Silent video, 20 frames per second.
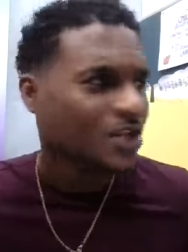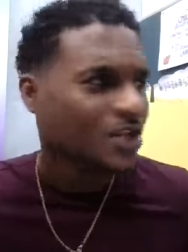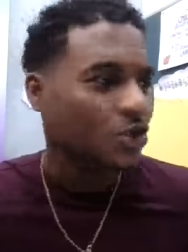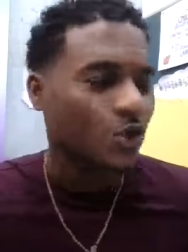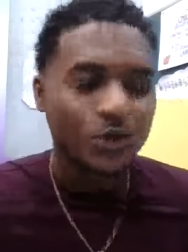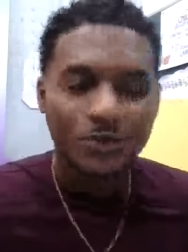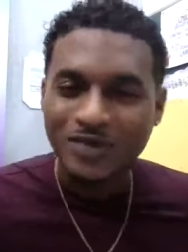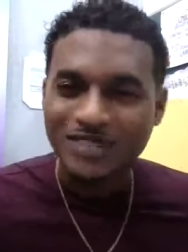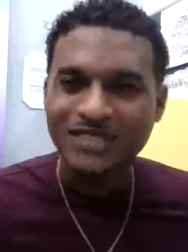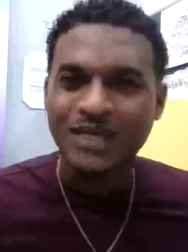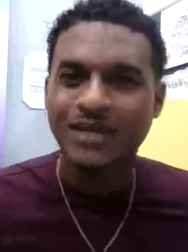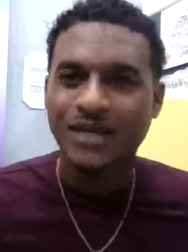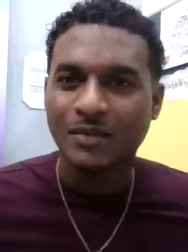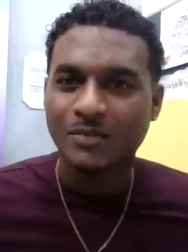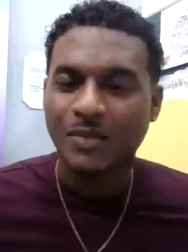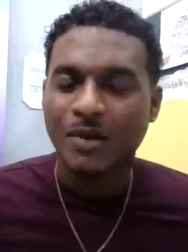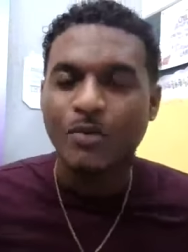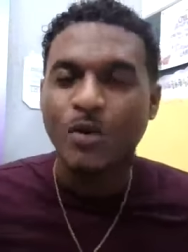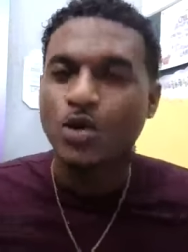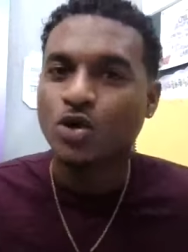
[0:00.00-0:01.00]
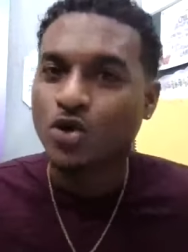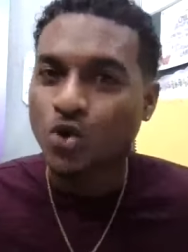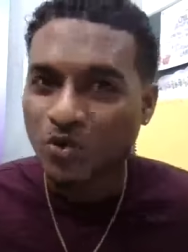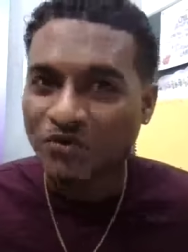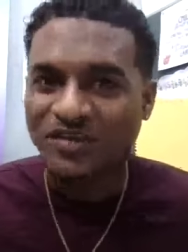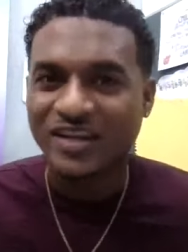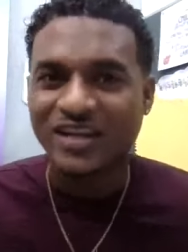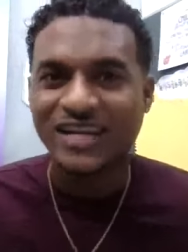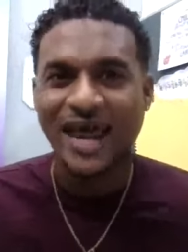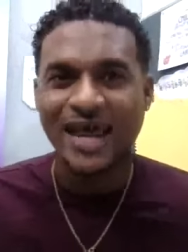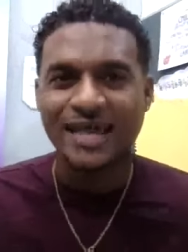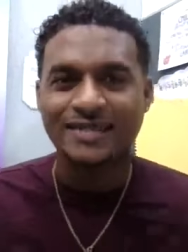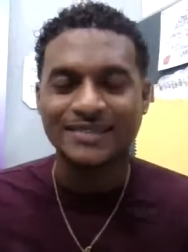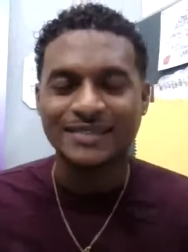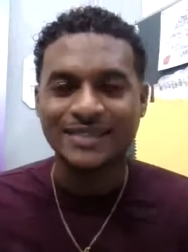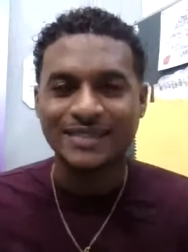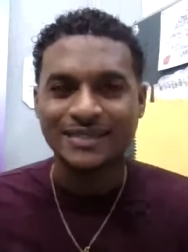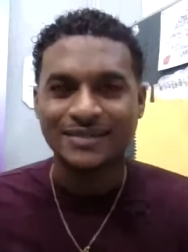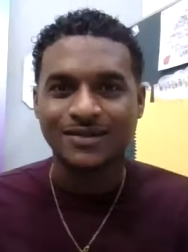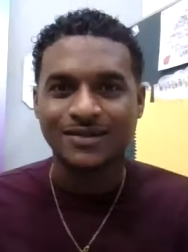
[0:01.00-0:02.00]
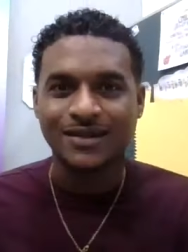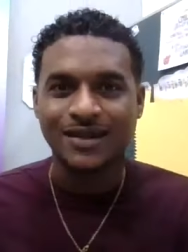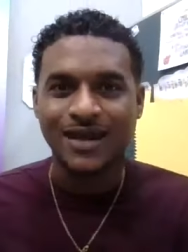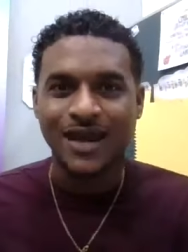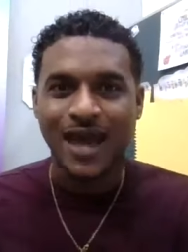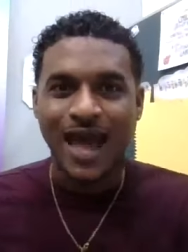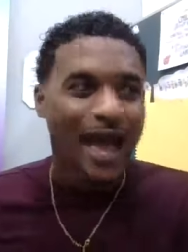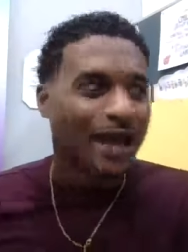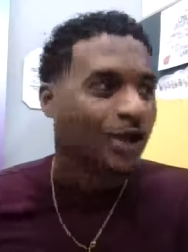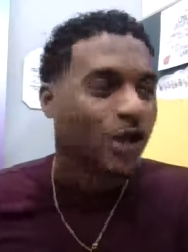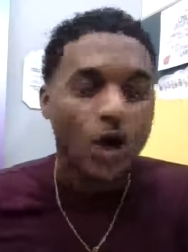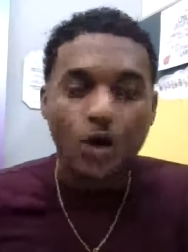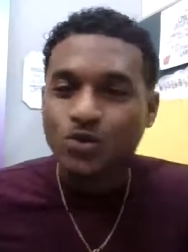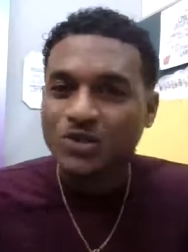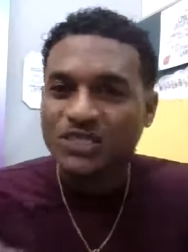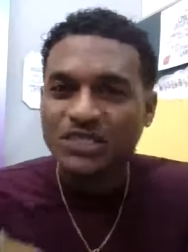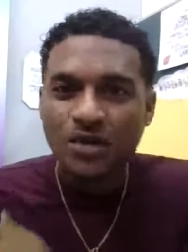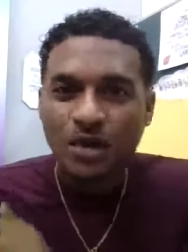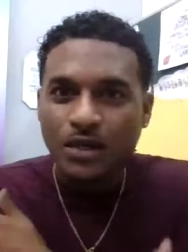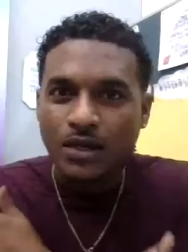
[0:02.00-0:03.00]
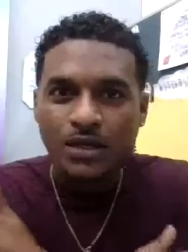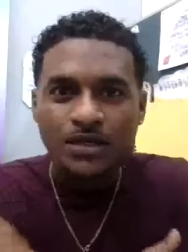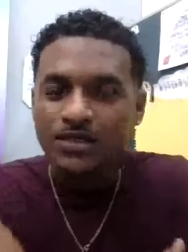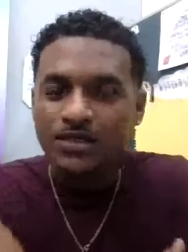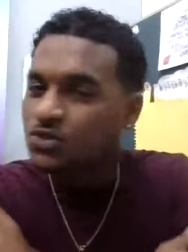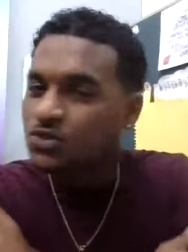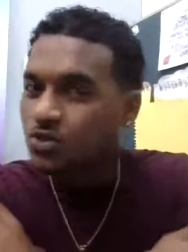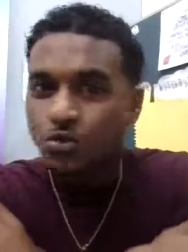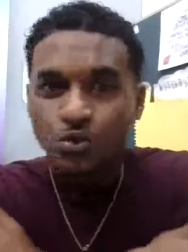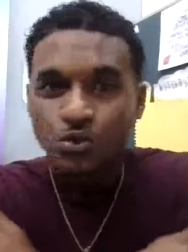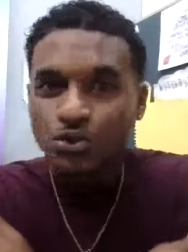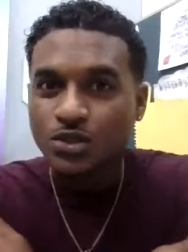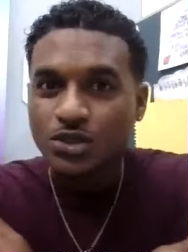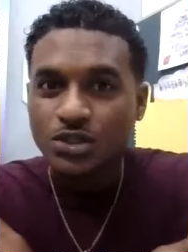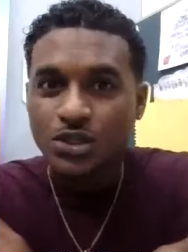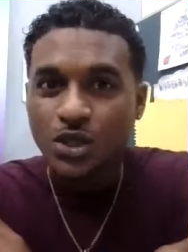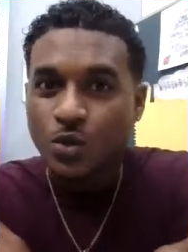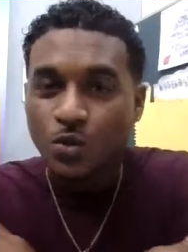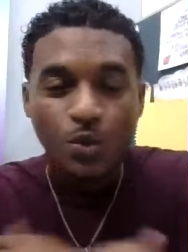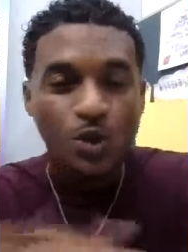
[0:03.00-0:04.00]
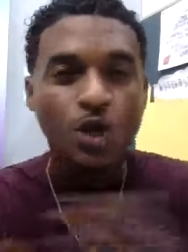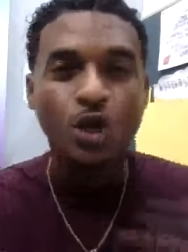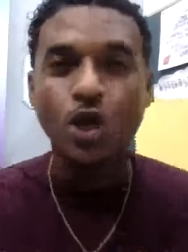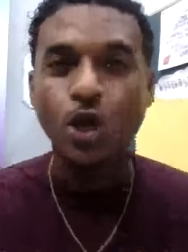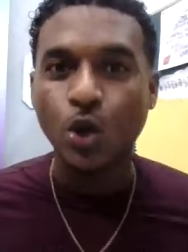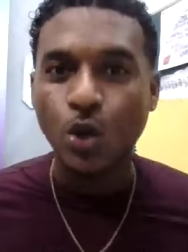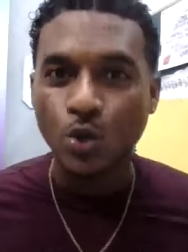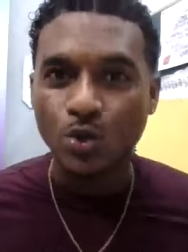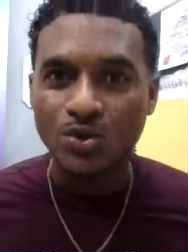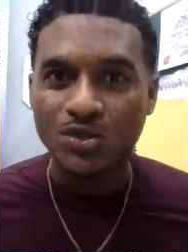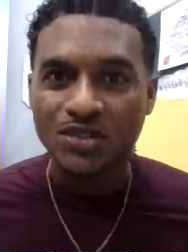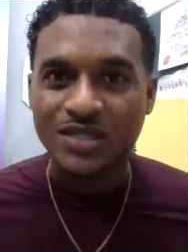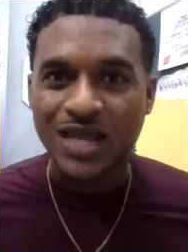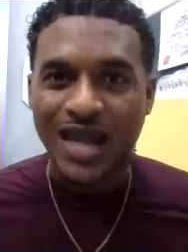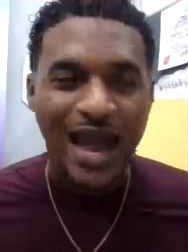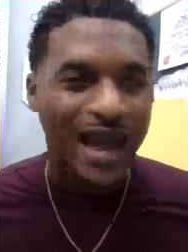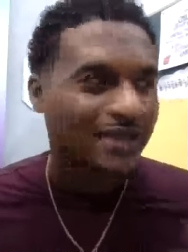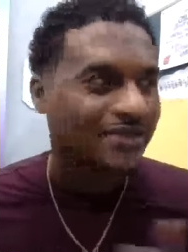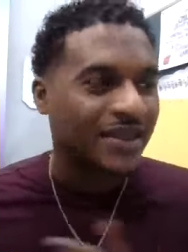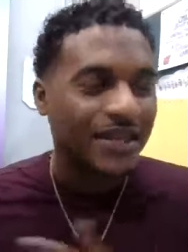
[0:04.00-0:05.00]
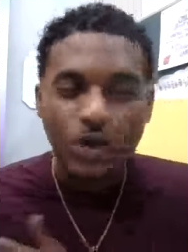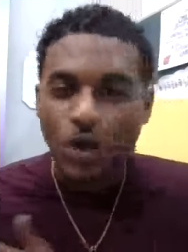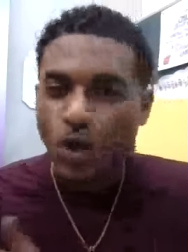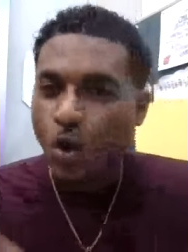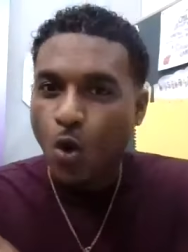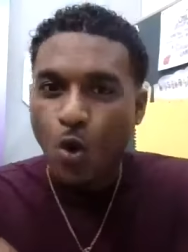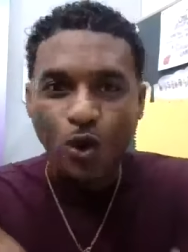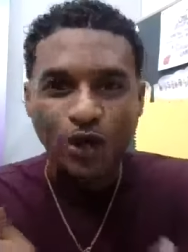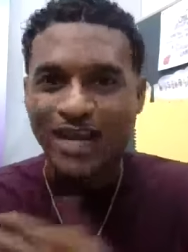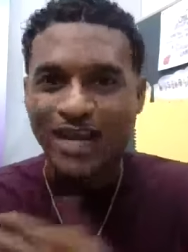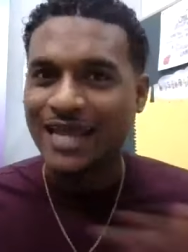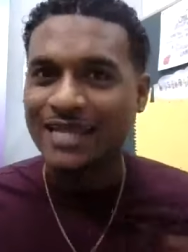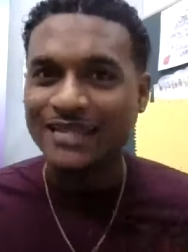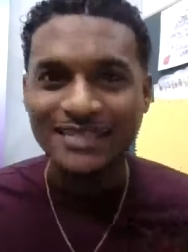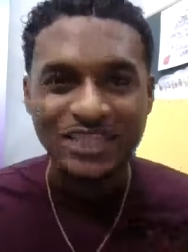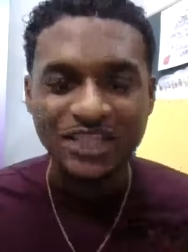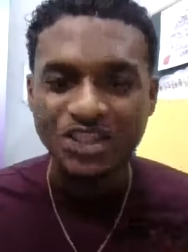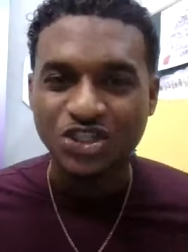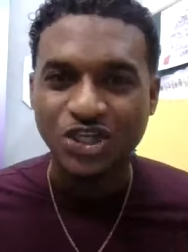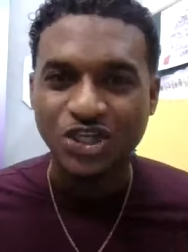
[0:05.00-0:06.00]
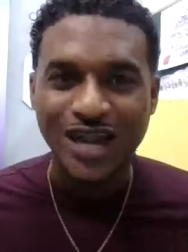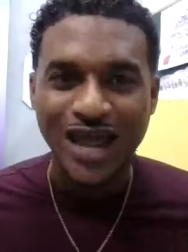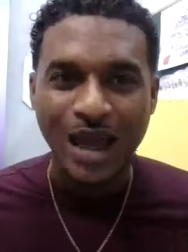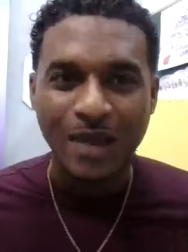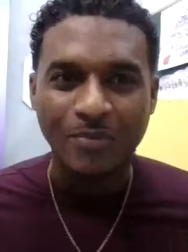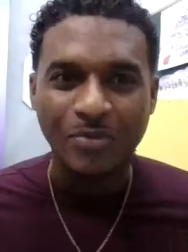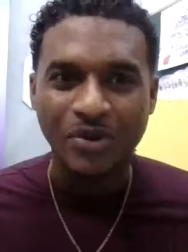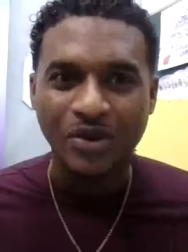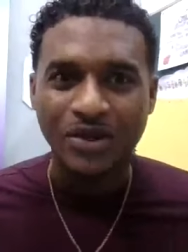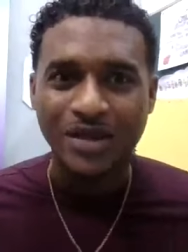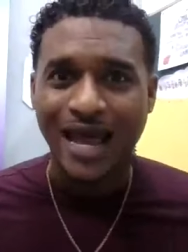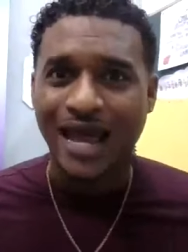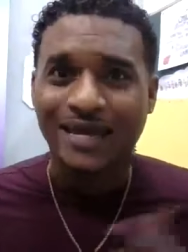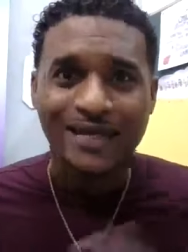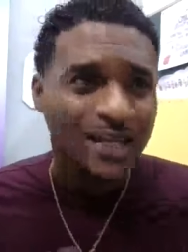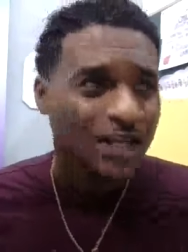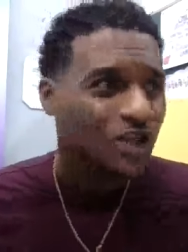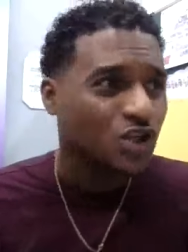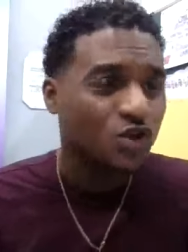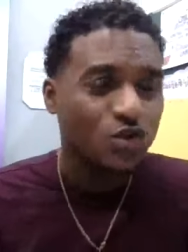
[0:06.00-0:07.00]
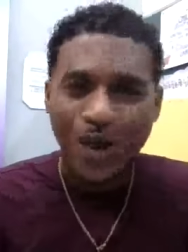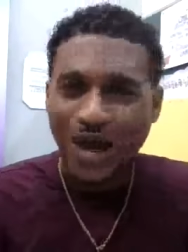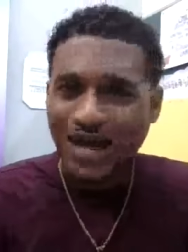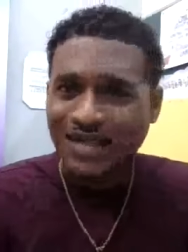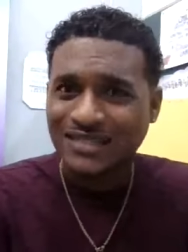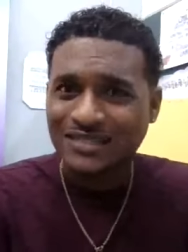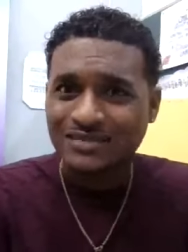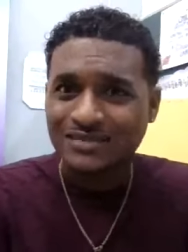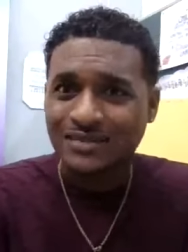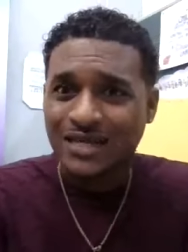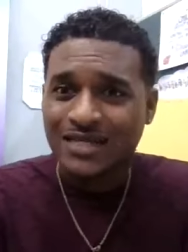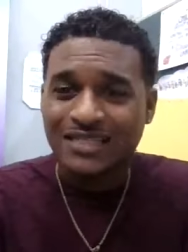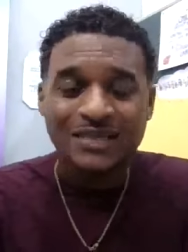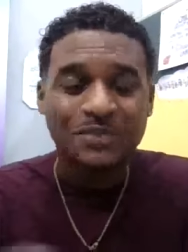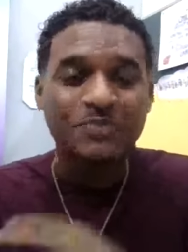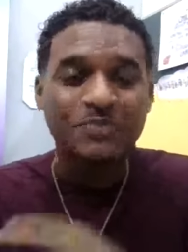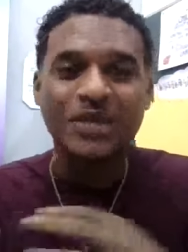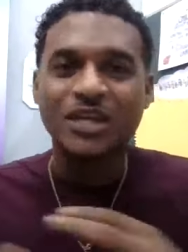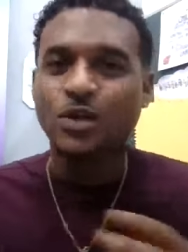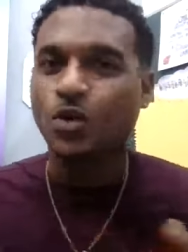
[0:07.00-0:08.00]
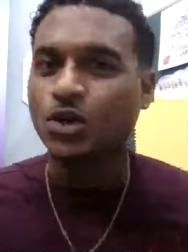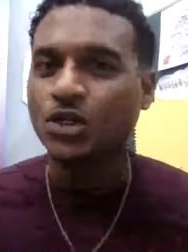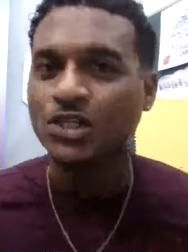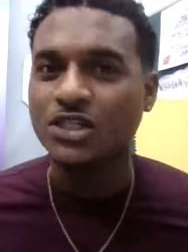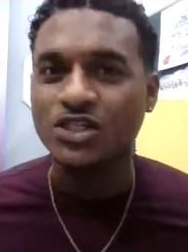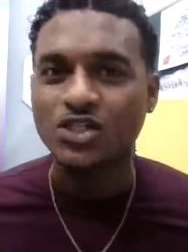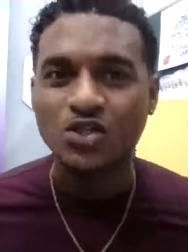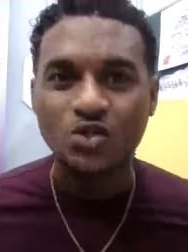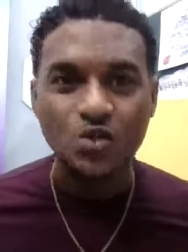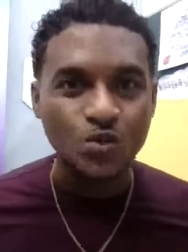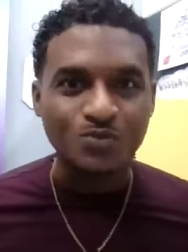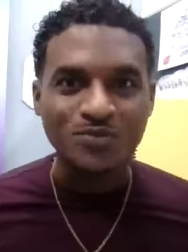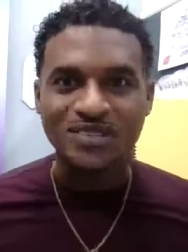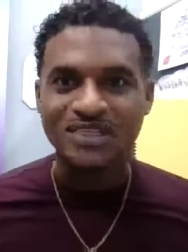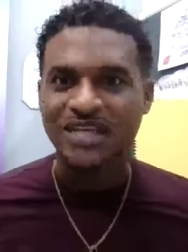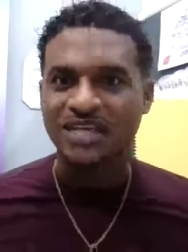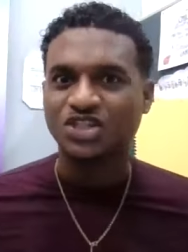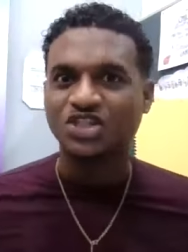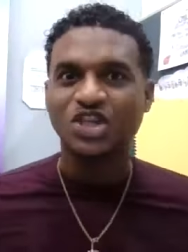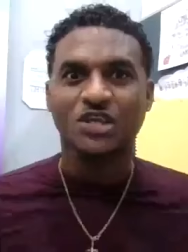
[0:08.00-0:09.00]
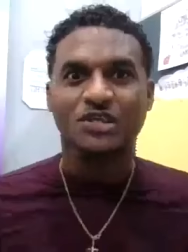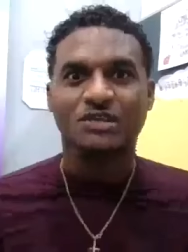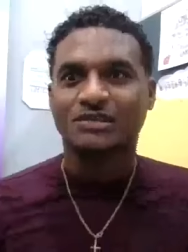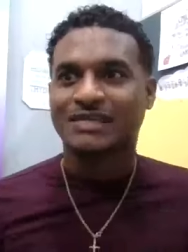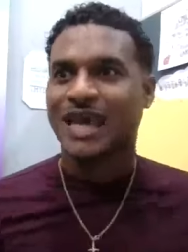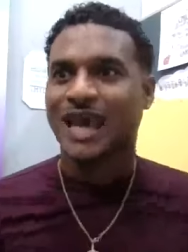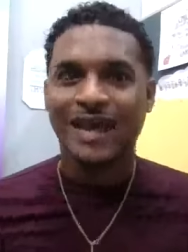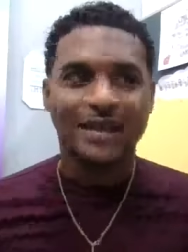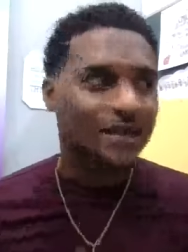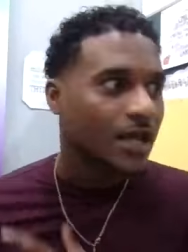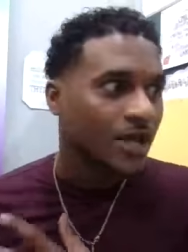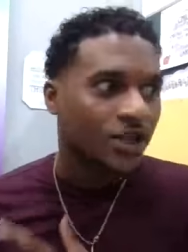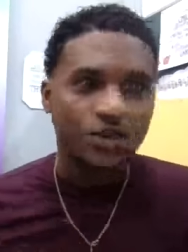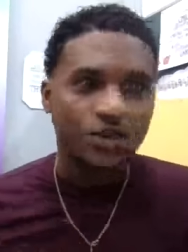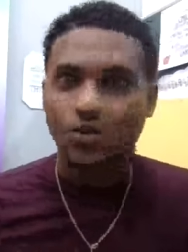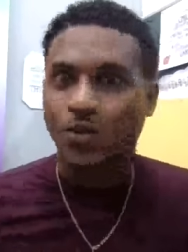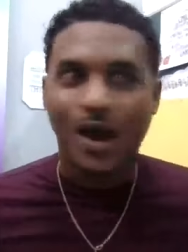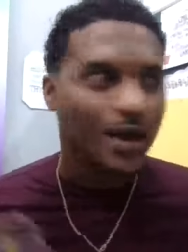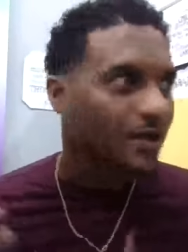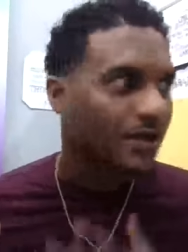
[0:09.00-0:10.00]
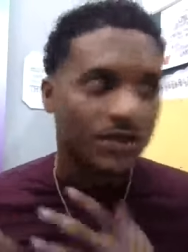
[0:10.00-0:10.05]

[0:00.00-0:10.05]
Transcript: you'll be telling them about COVID-19 and how suddenly schools were closed, and then online teaching happened, and then you had to be in all these Zoom sessions, and you